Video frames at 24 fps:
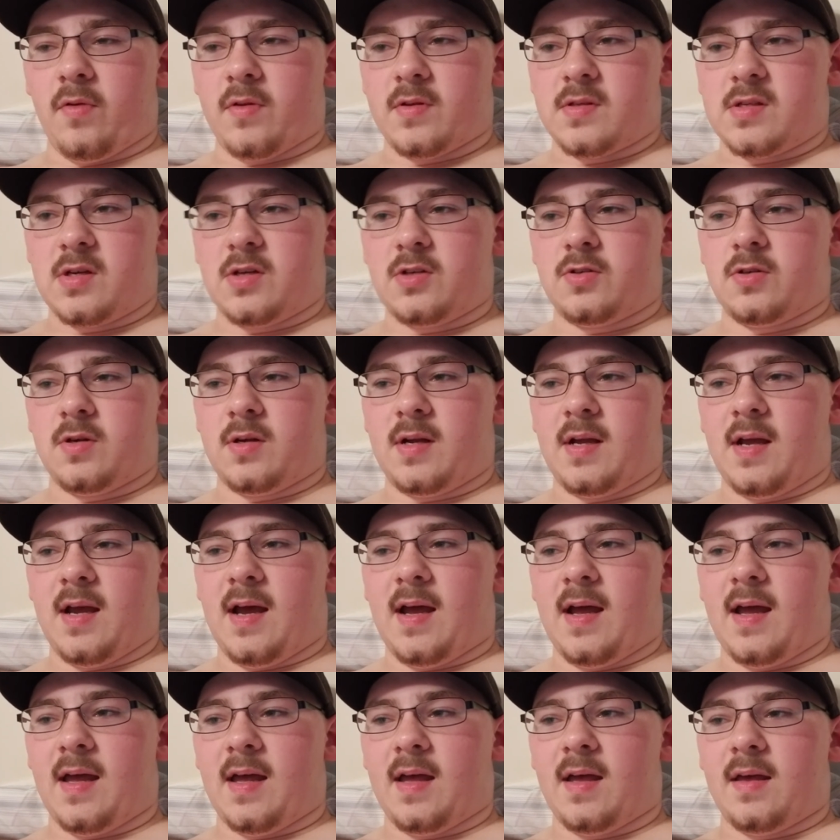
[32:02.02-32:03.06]
the surgery I
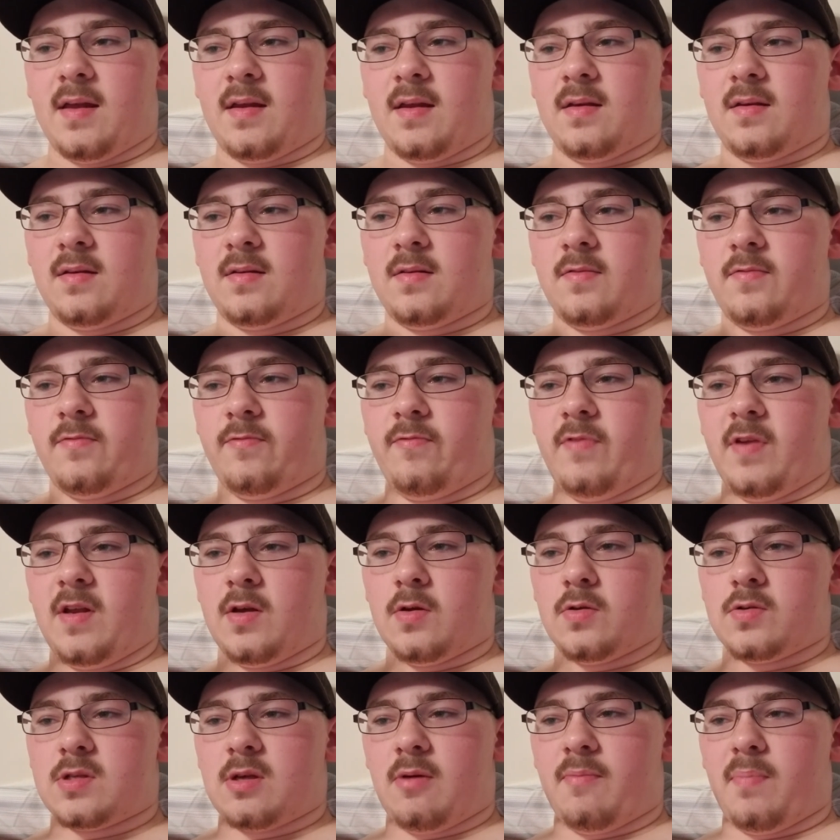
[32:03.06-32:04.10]
had
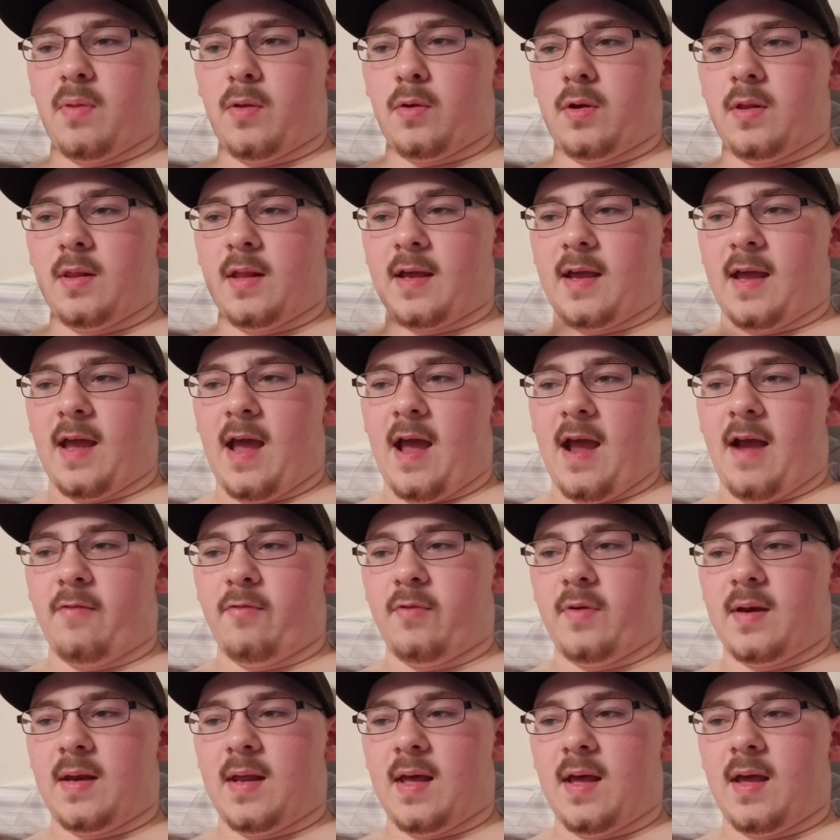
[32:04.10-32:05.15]
videos uploaded like
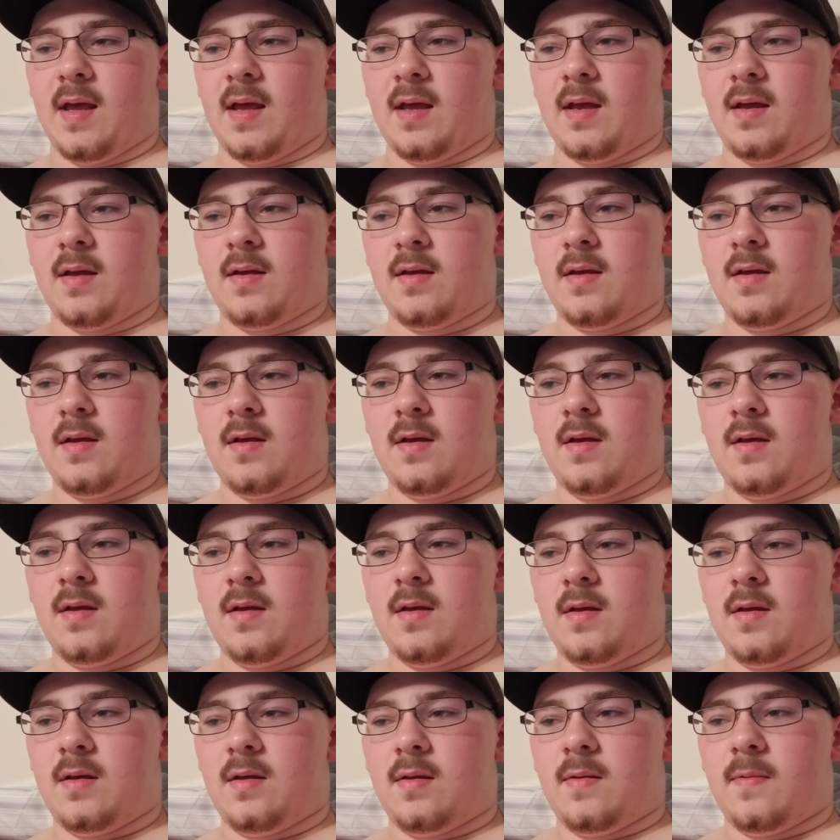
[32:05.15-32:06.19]
every day,
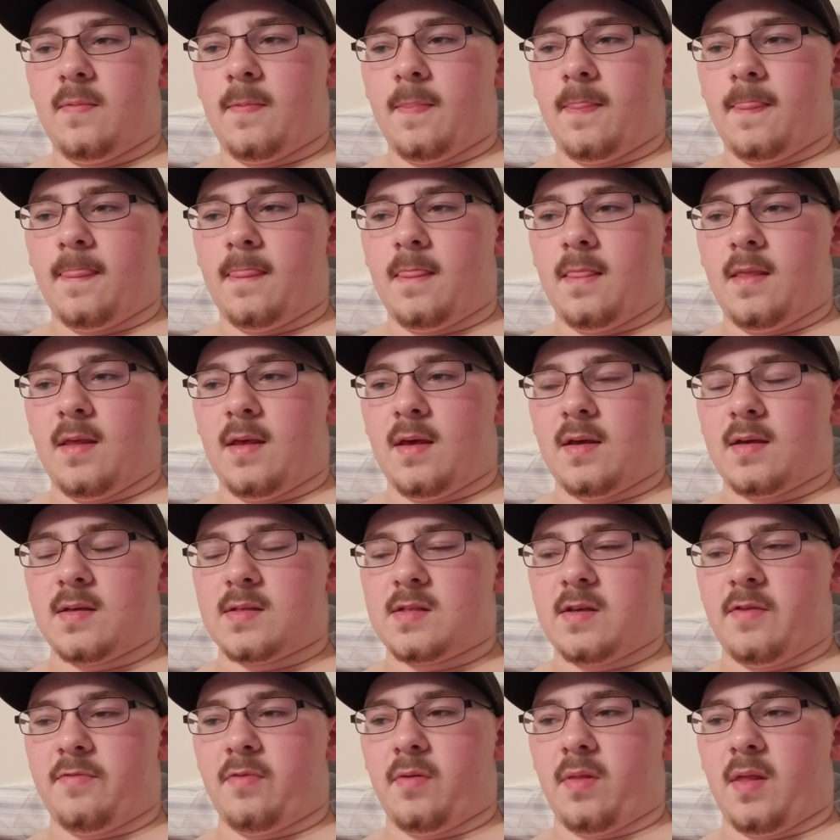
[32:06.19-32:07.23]

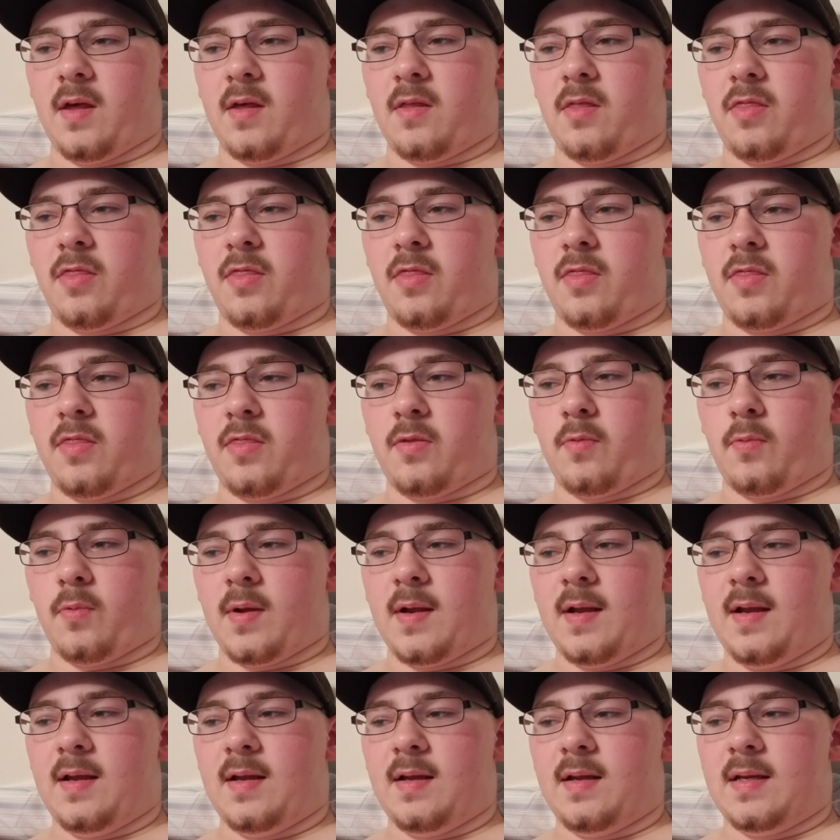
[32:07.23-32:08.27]
except for like
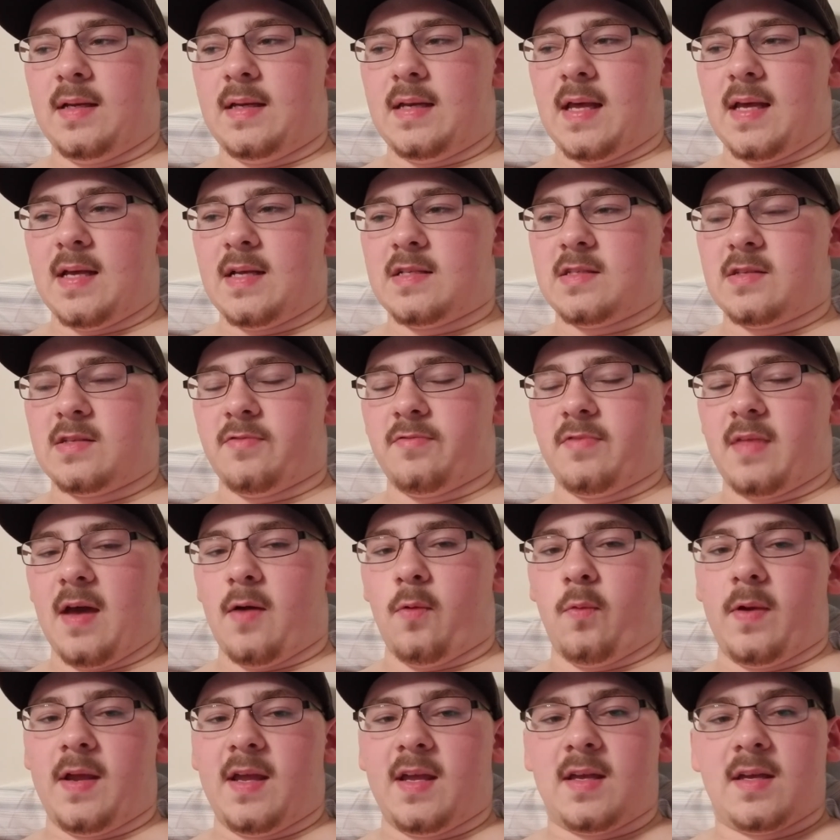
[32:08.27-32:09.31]
3 days of that
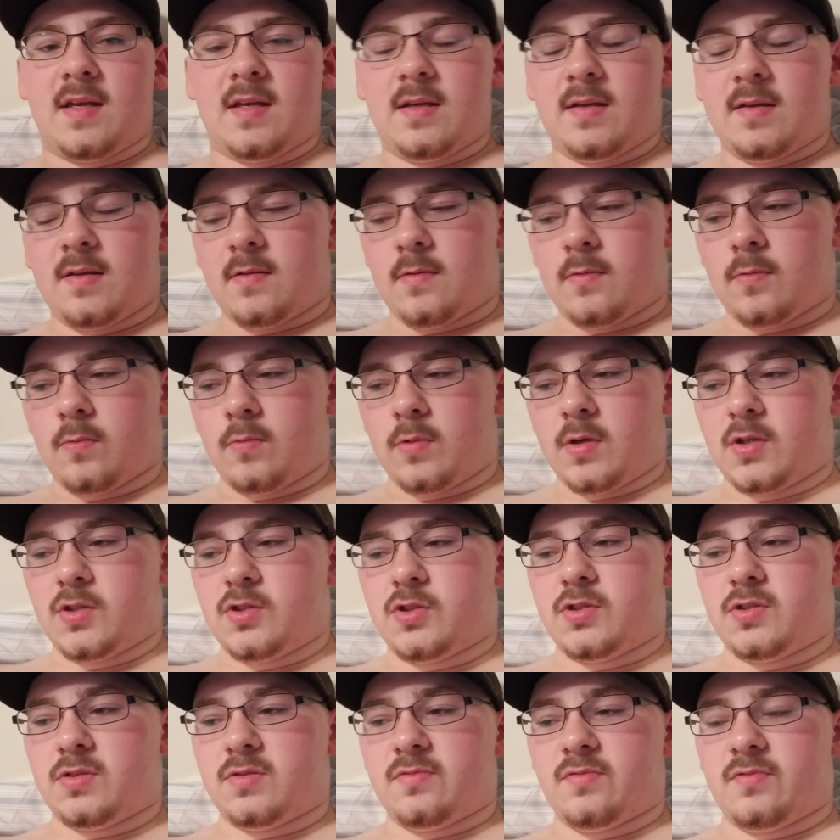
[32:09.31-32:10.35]
week,
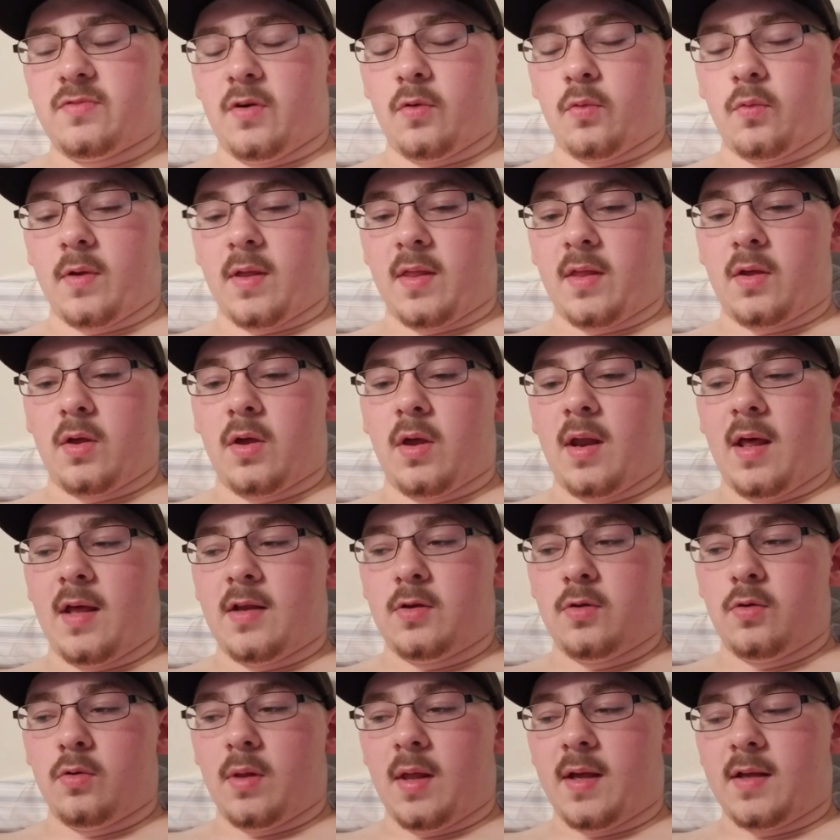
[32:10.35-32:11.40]
which felt really good. I
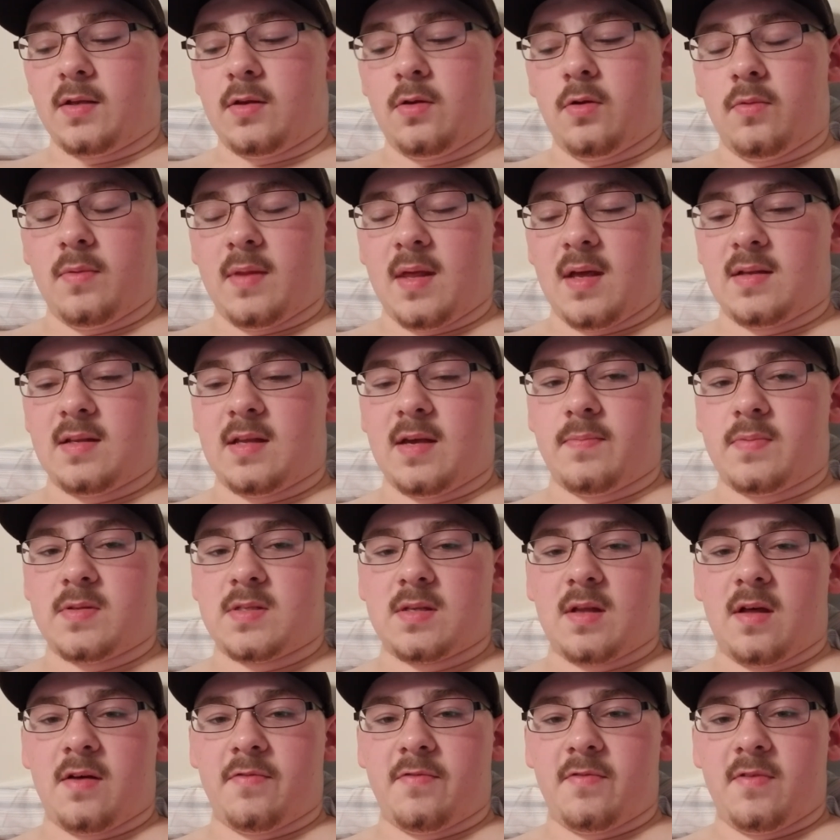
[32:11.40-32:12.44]
do like doing that type of
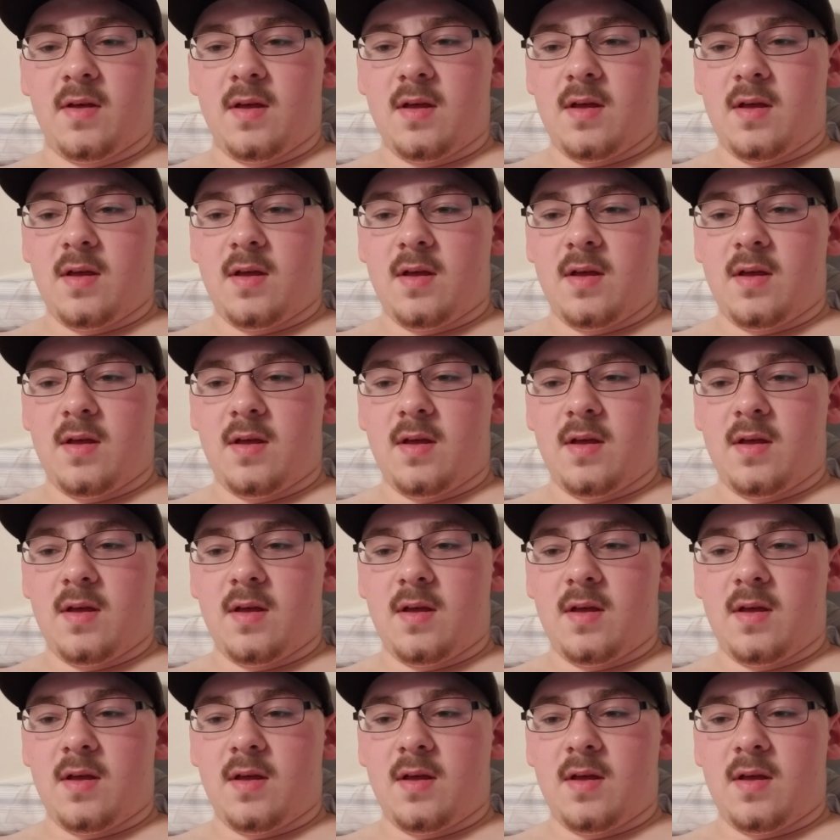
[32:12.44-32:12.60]
stuff.